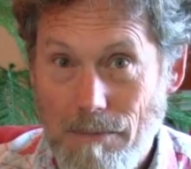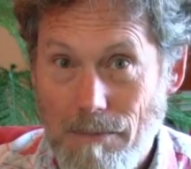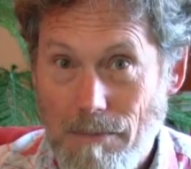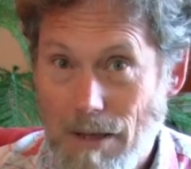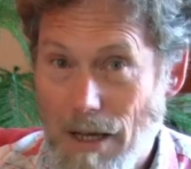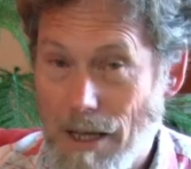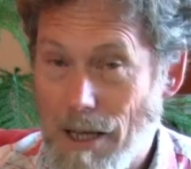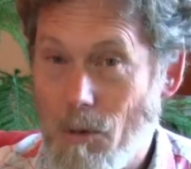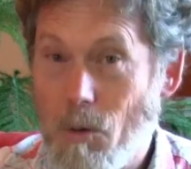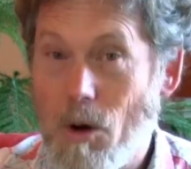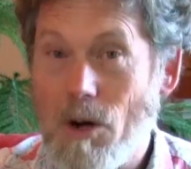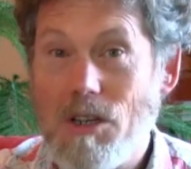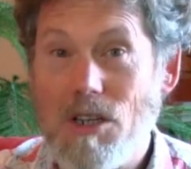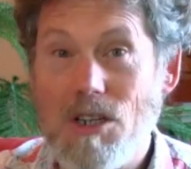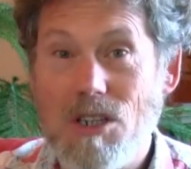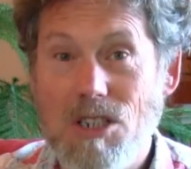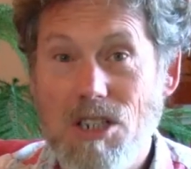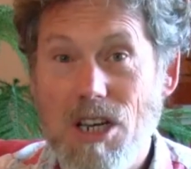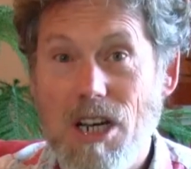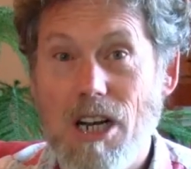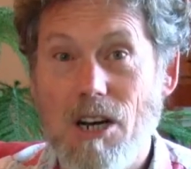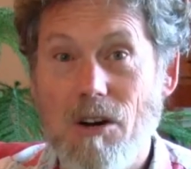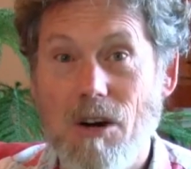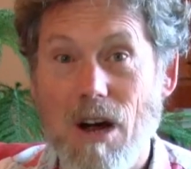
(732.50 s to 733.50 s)
Now they weren't
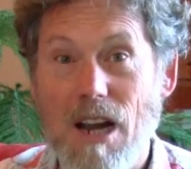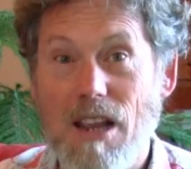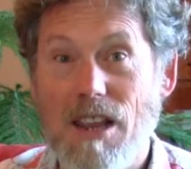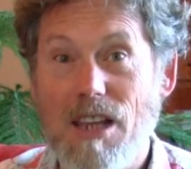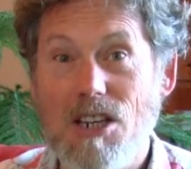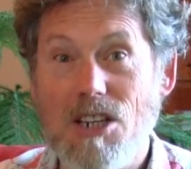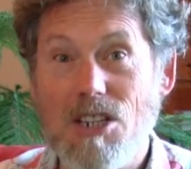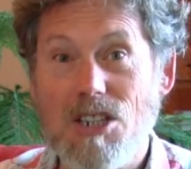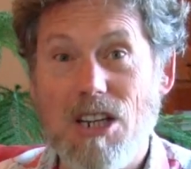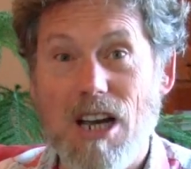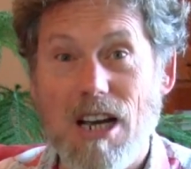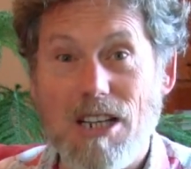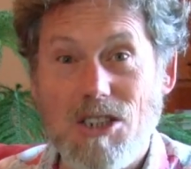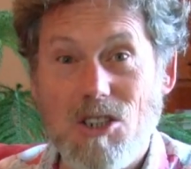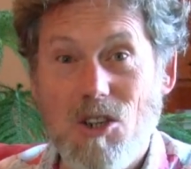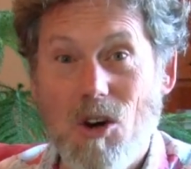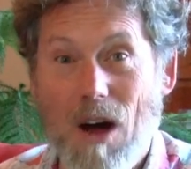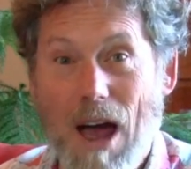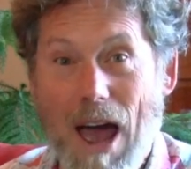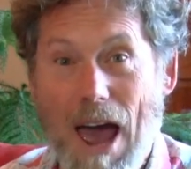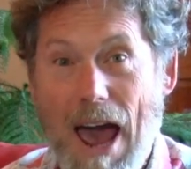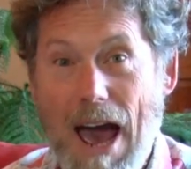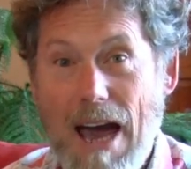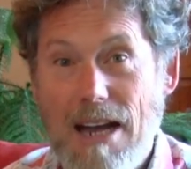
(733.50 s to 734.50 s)
disintegrated, they just got
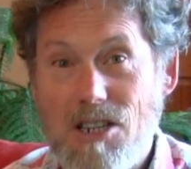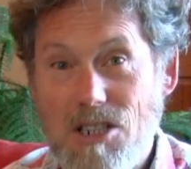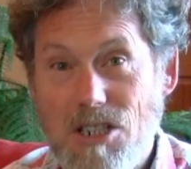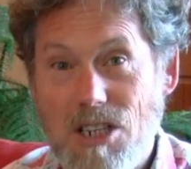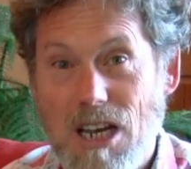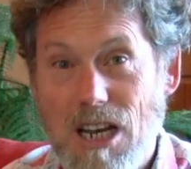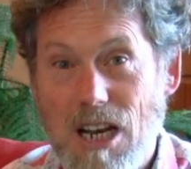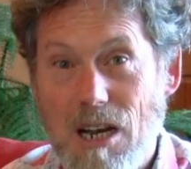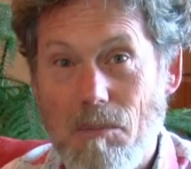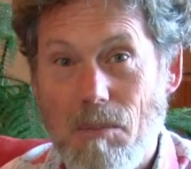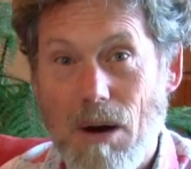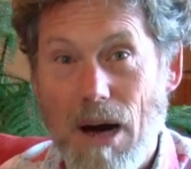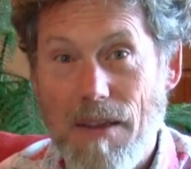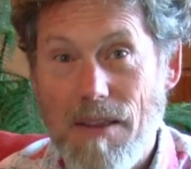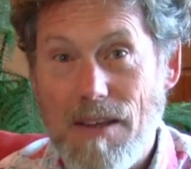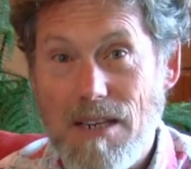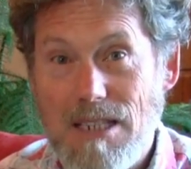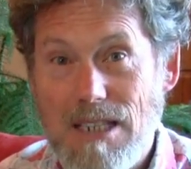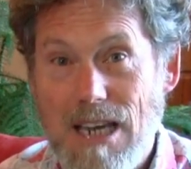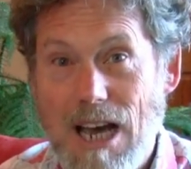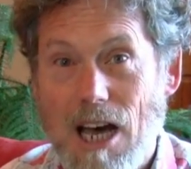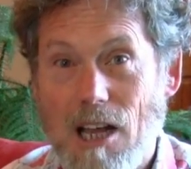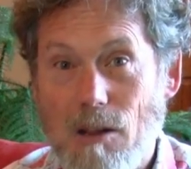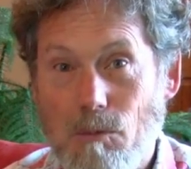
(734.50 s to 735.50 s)
so agitated by the
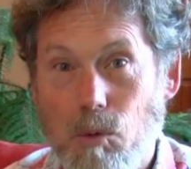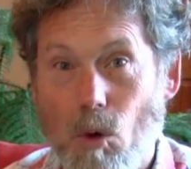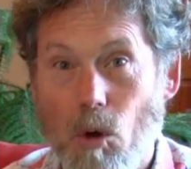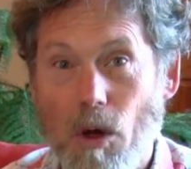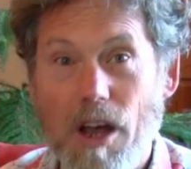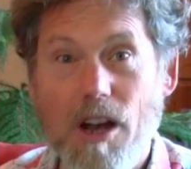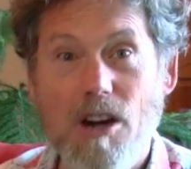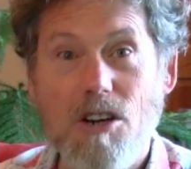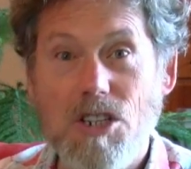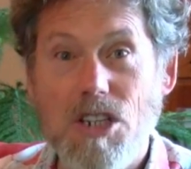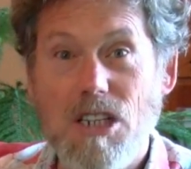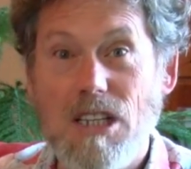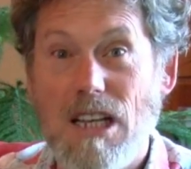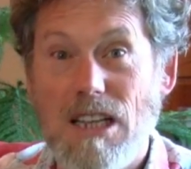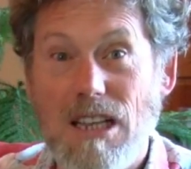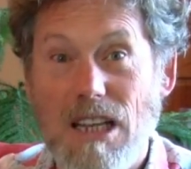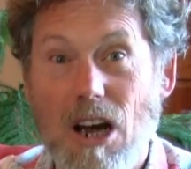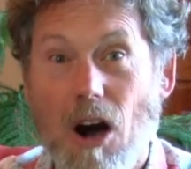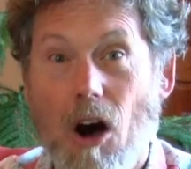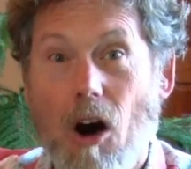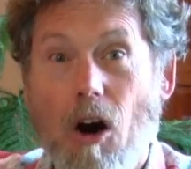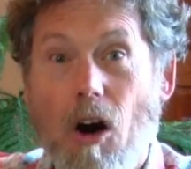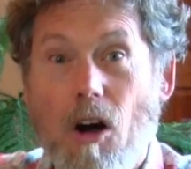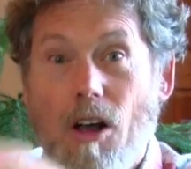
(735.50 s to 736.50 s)
South Pole energy that
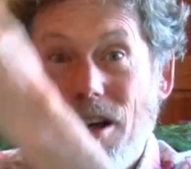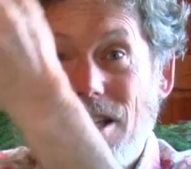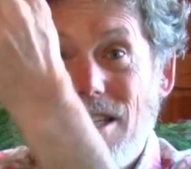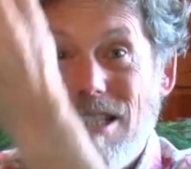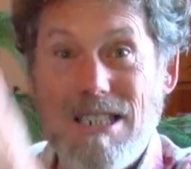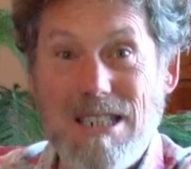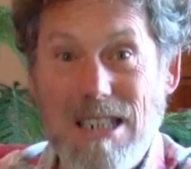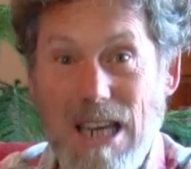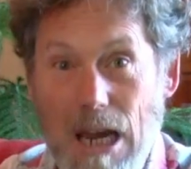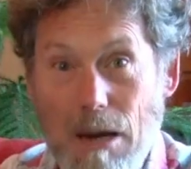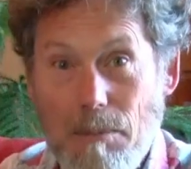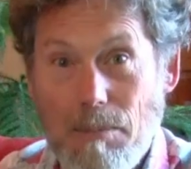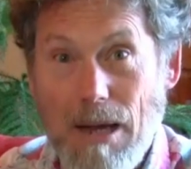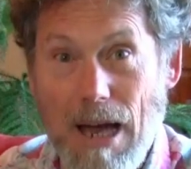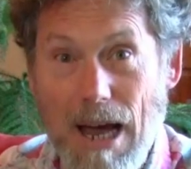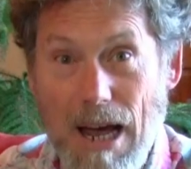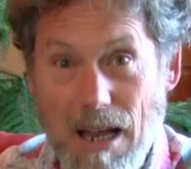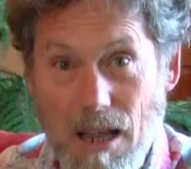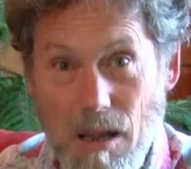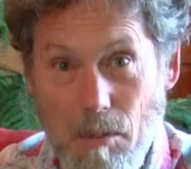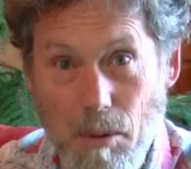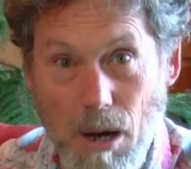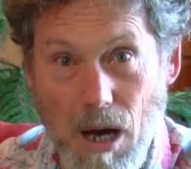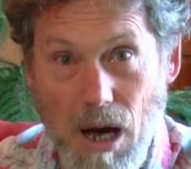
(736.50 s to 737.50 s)
they all escaped
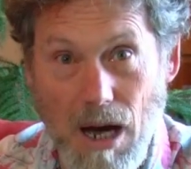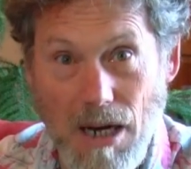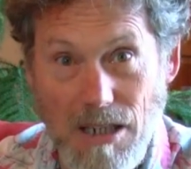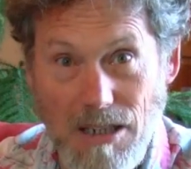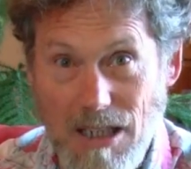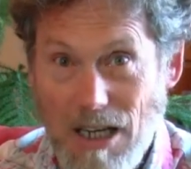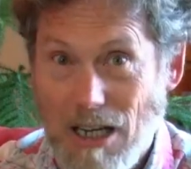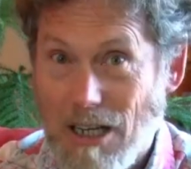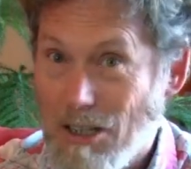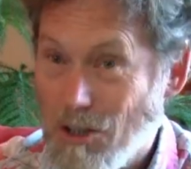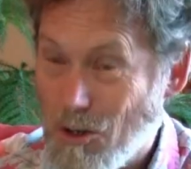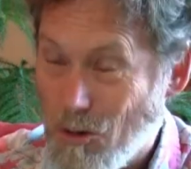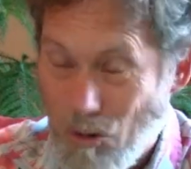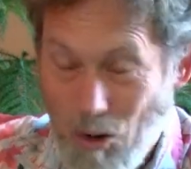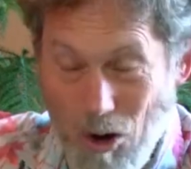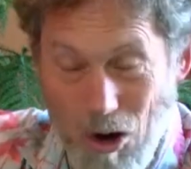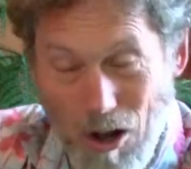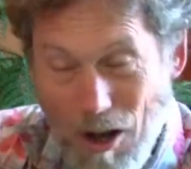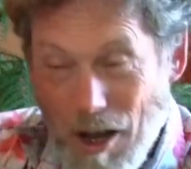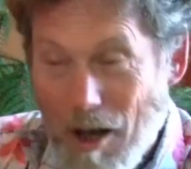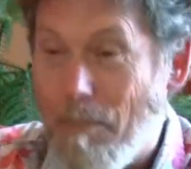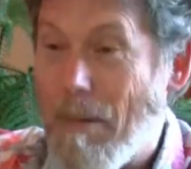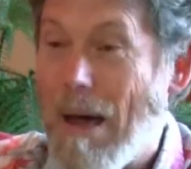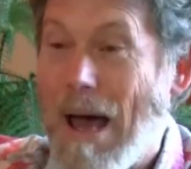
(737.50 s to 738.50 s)
out of the box. They
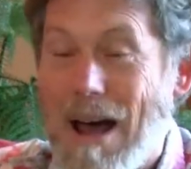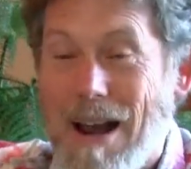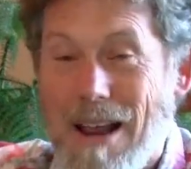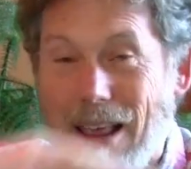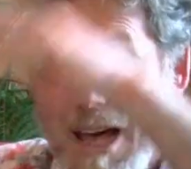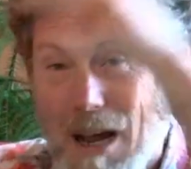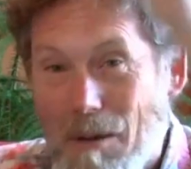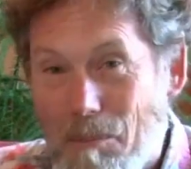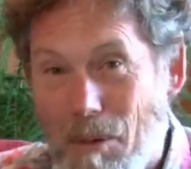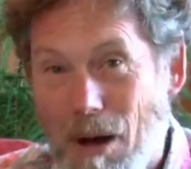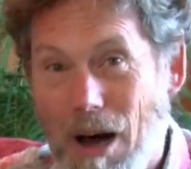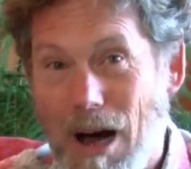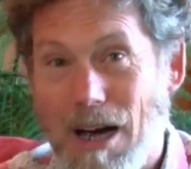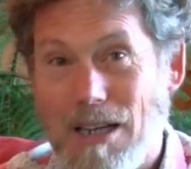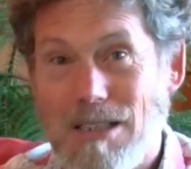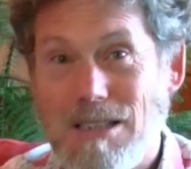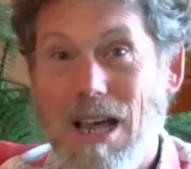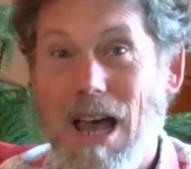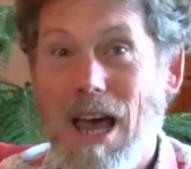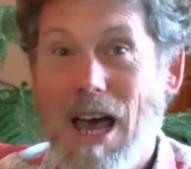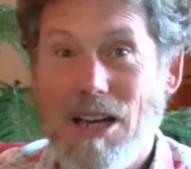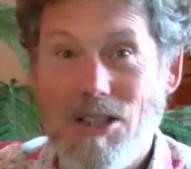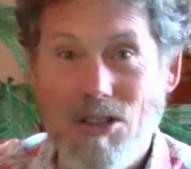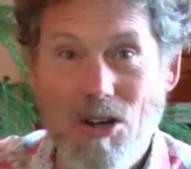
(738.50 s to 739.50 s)
crawled up out of that box,
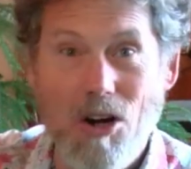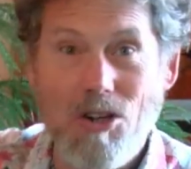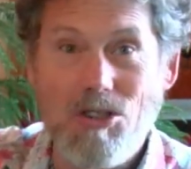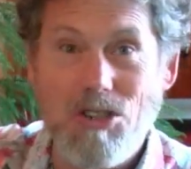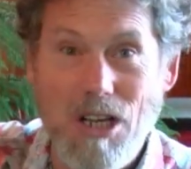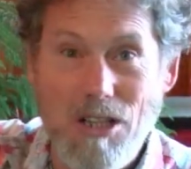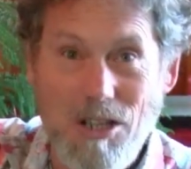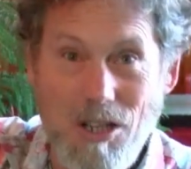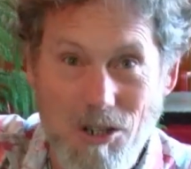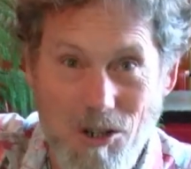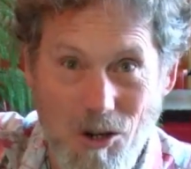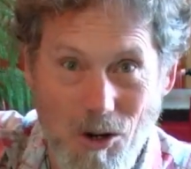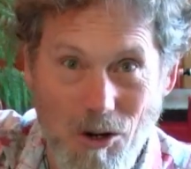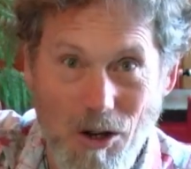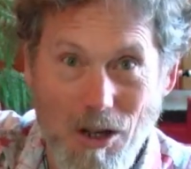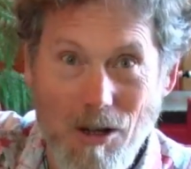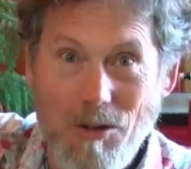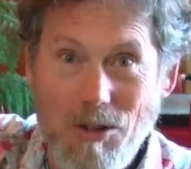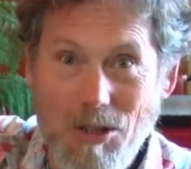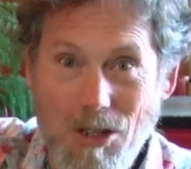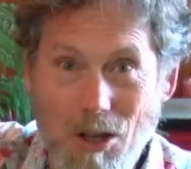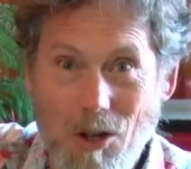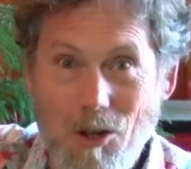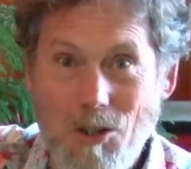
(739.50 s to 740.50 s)
as long as you had the dirt that
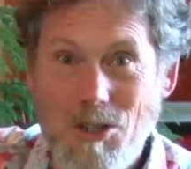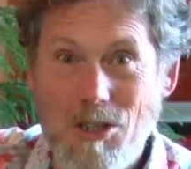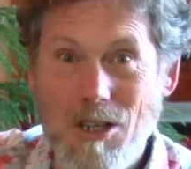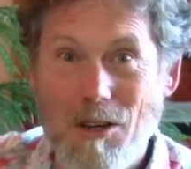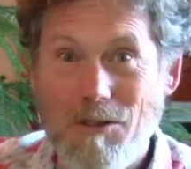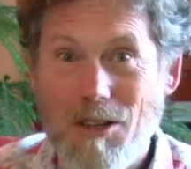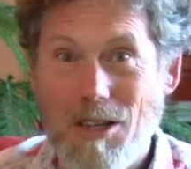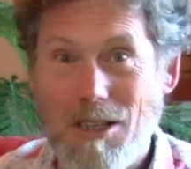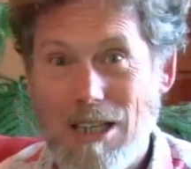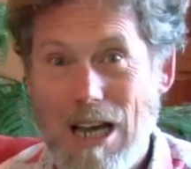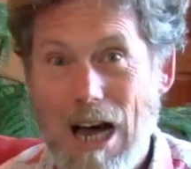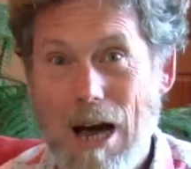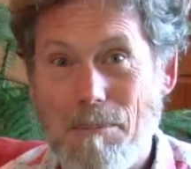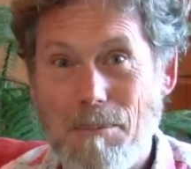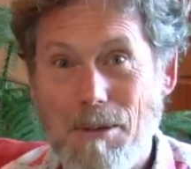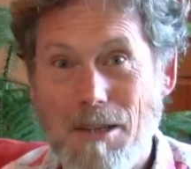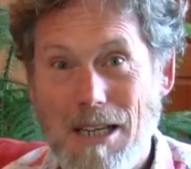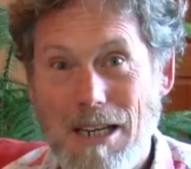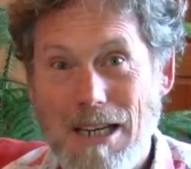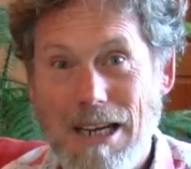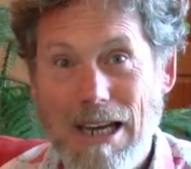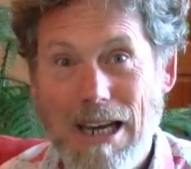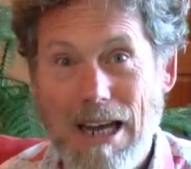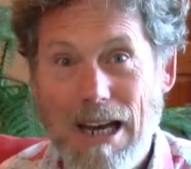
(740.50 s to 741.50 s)
was close enough to the top that
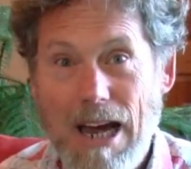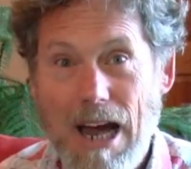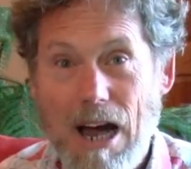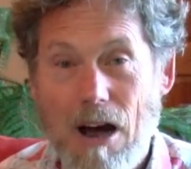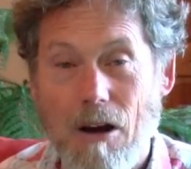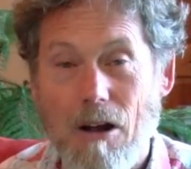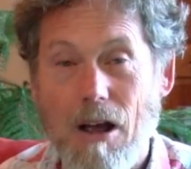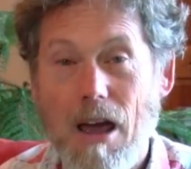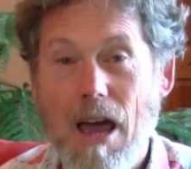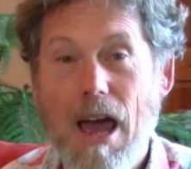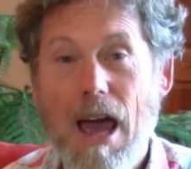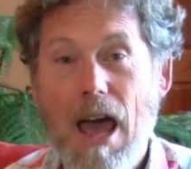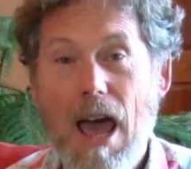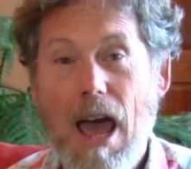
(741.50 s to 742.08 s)
they could get out.